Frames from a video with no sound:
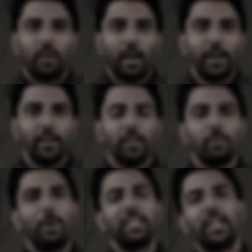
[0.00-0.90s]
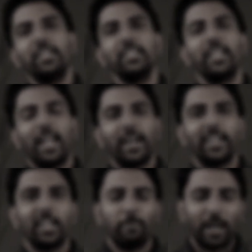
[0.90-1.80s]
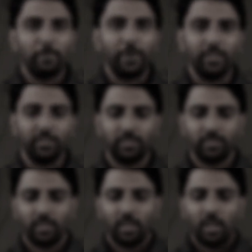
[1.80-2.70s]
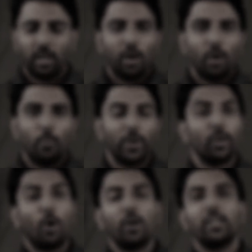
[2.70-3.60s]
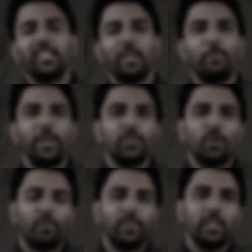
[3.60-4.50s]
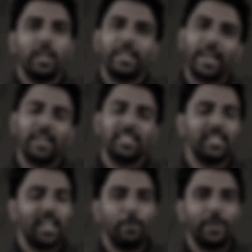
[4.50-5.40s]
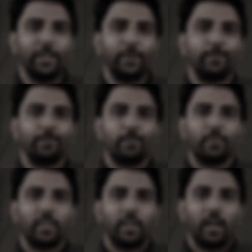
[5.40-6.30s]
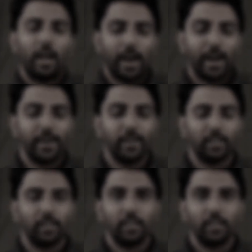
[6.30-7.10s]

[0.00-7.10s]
And by changing the electrical parameters, we can alter the temperature of the incandescent emitter. And